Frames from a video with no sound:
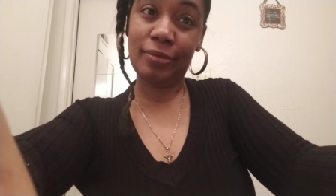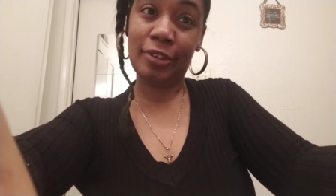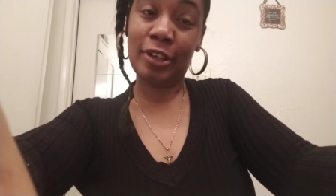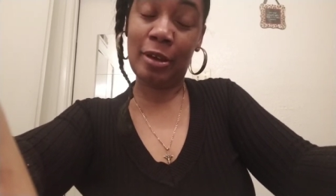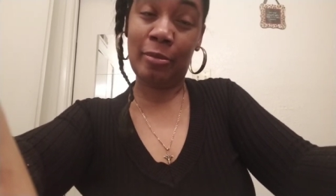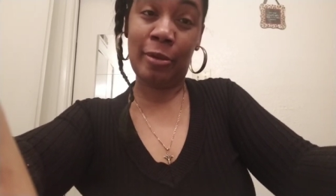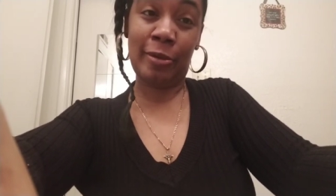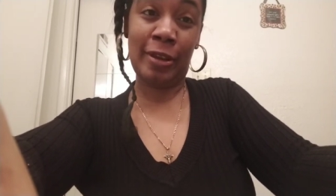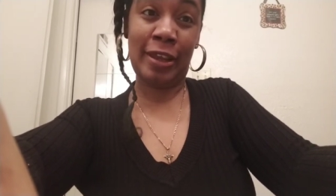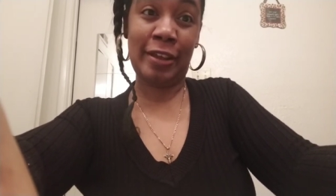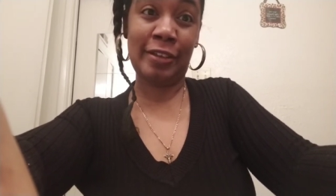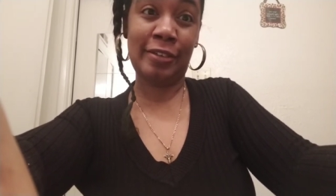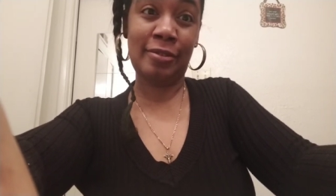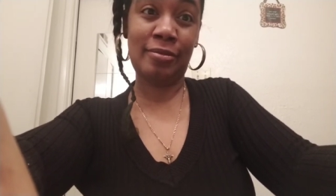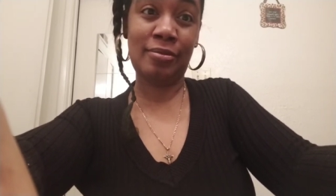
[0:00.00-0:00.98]
come on
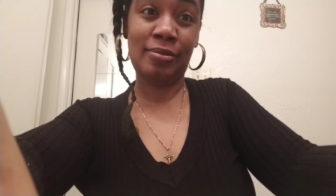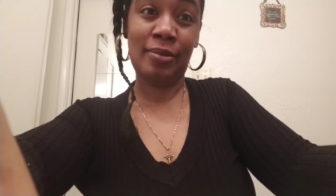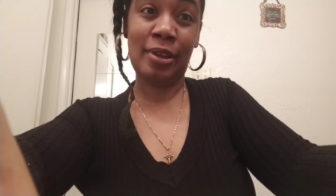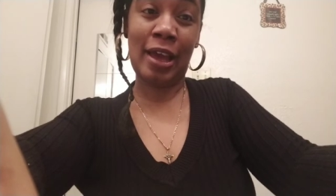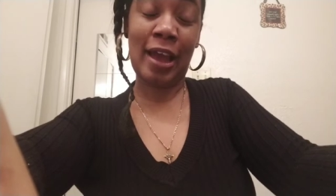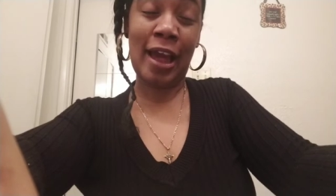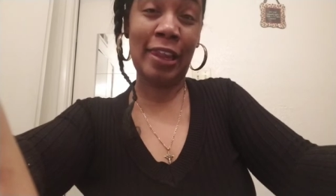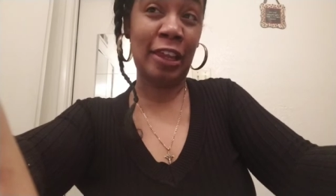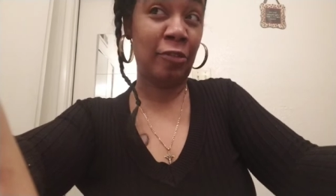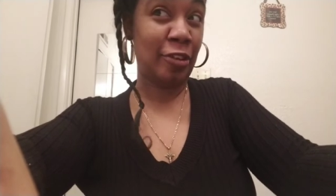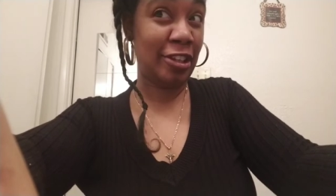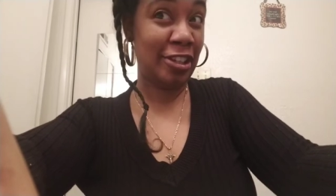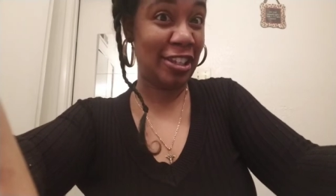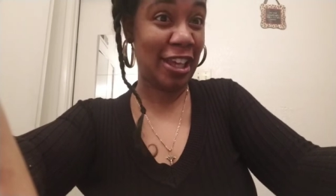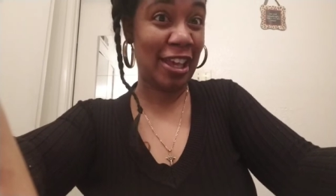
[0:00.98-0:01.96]
now. I live
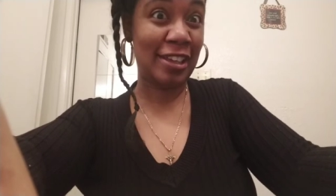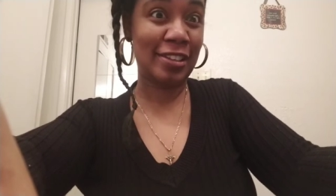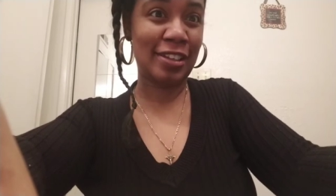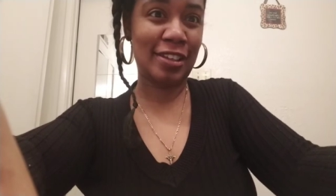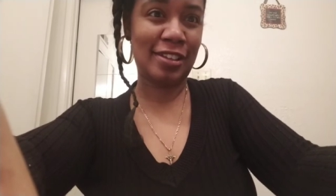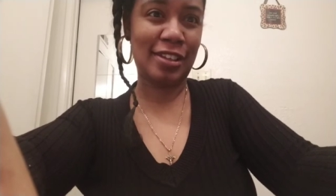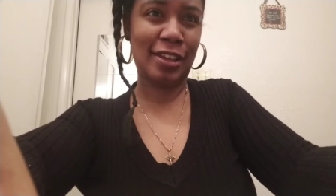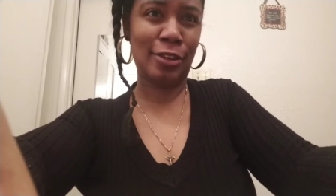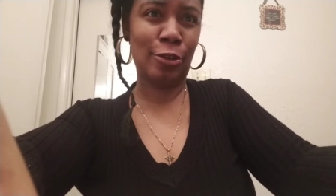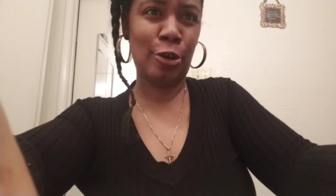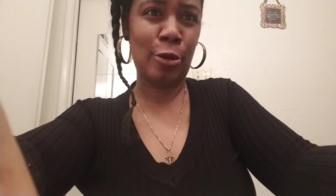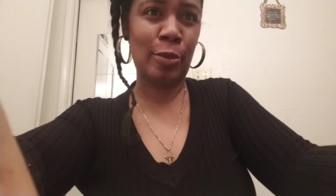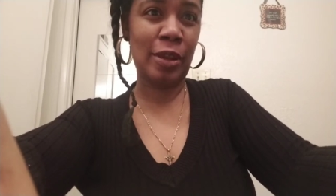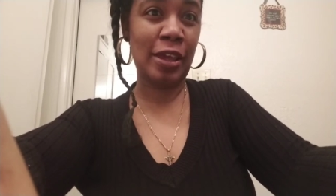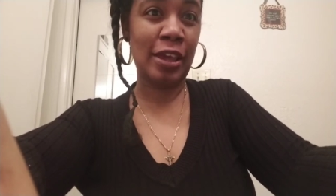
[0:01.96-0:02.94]
in Texas, and
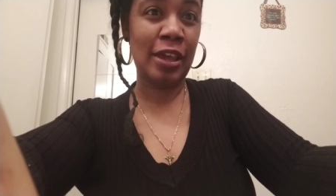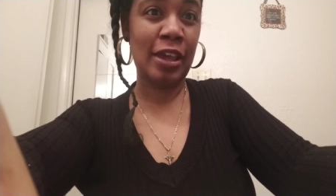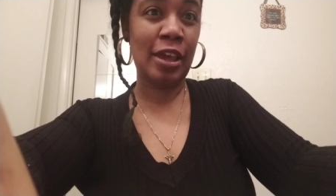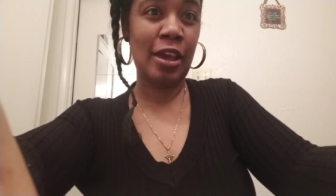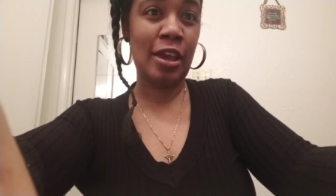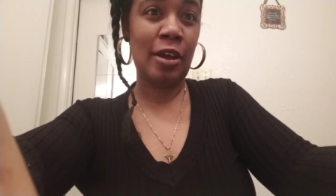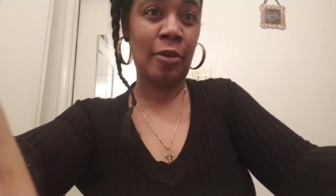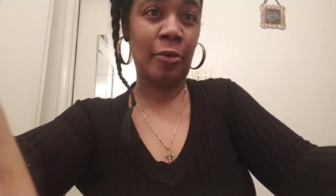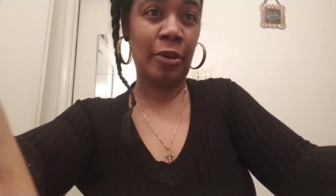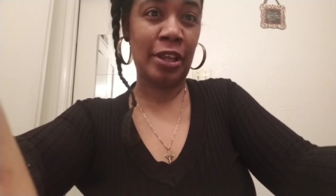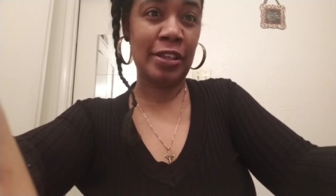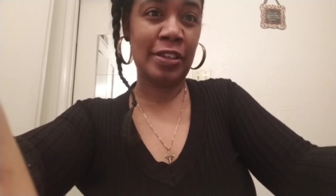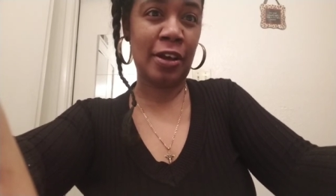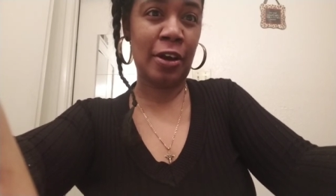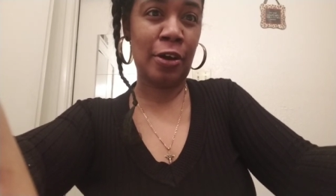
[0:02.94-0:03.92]
normally when
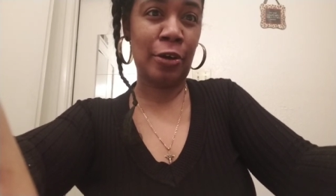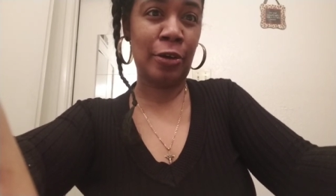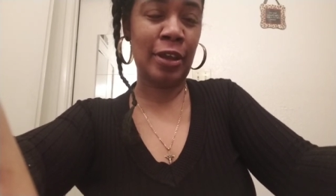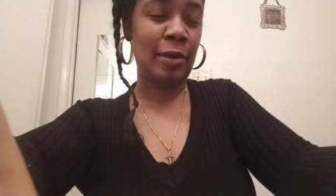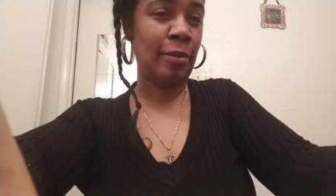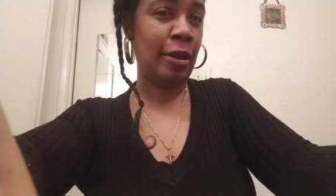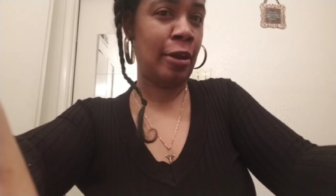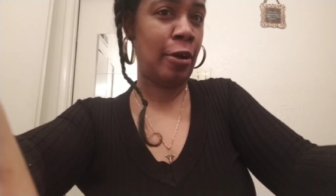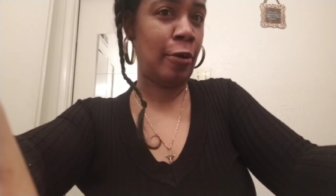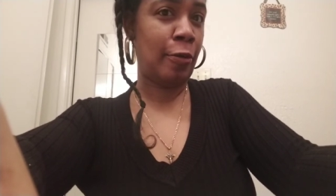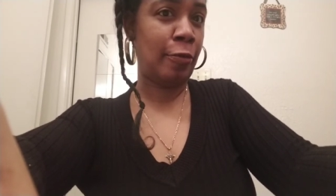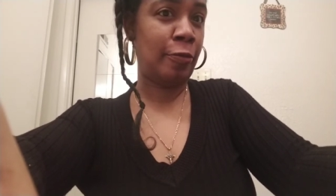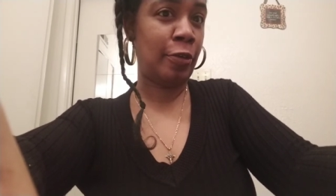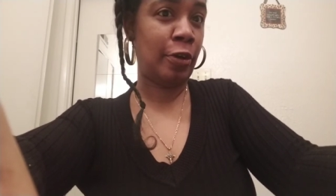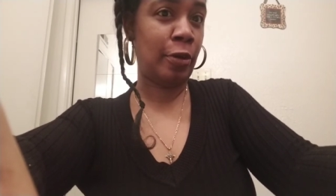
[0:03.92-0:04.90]
it's cold, it be
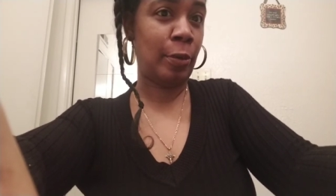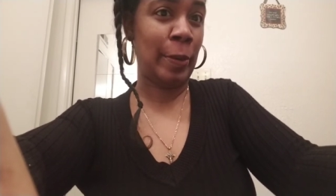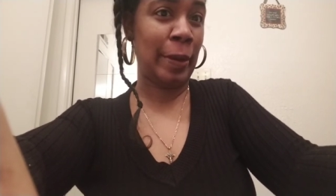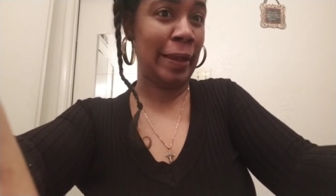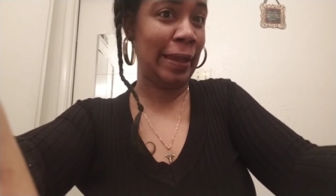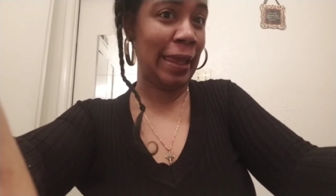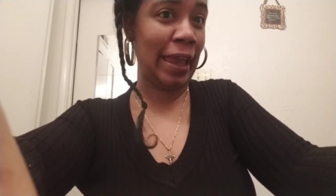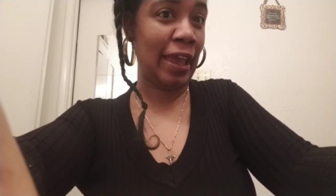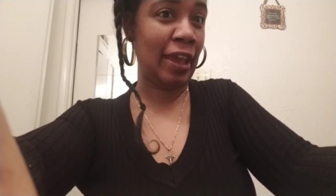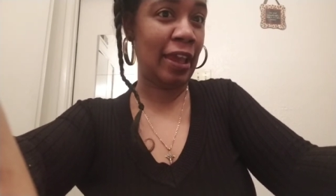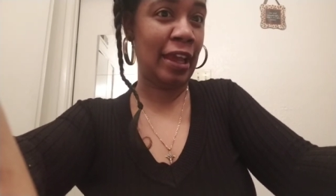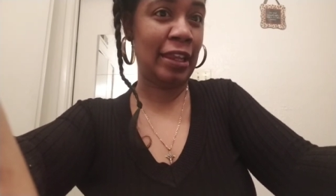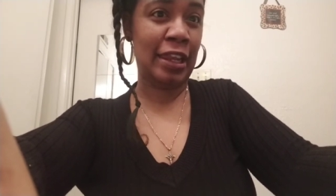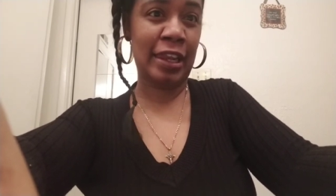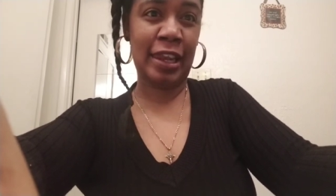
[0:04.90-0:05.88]
cold for one day,
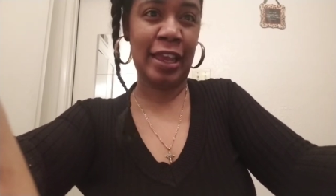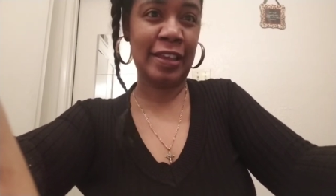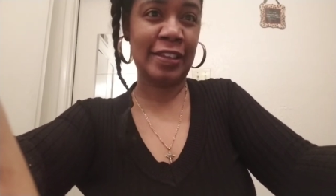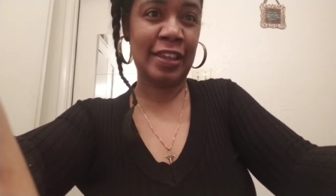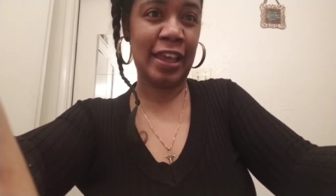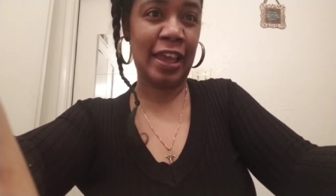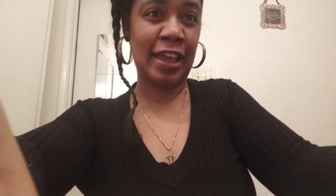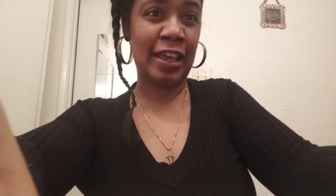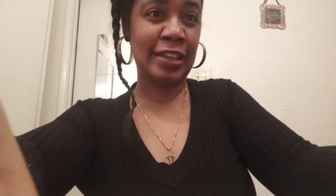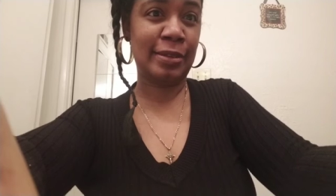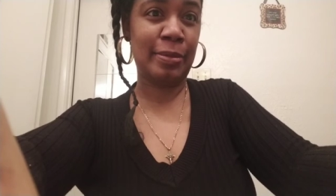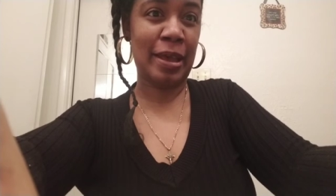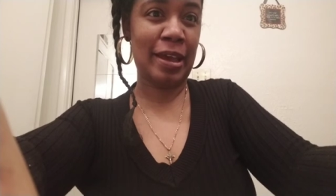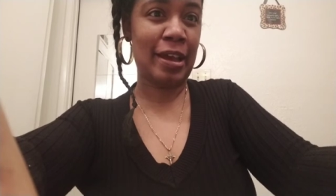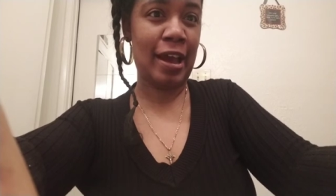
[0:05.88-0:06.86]
and the next day it's
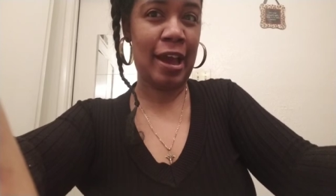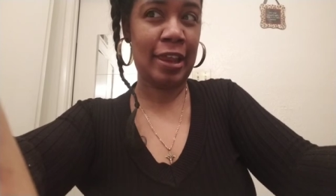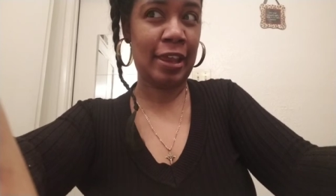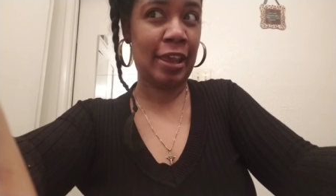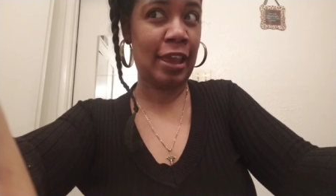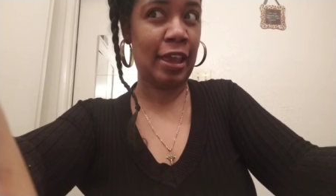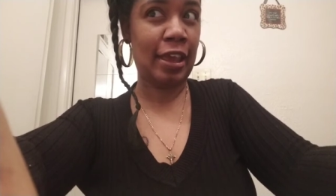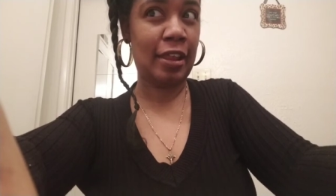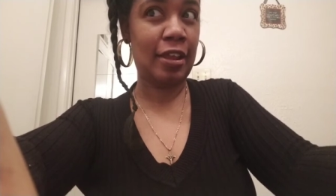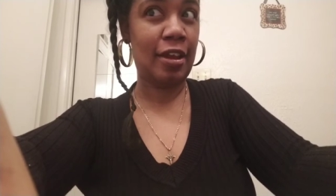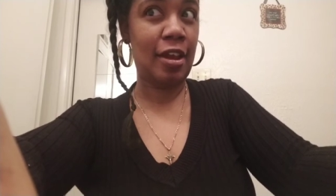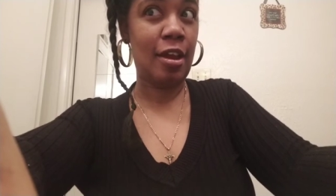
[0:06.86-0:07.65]
back hot again.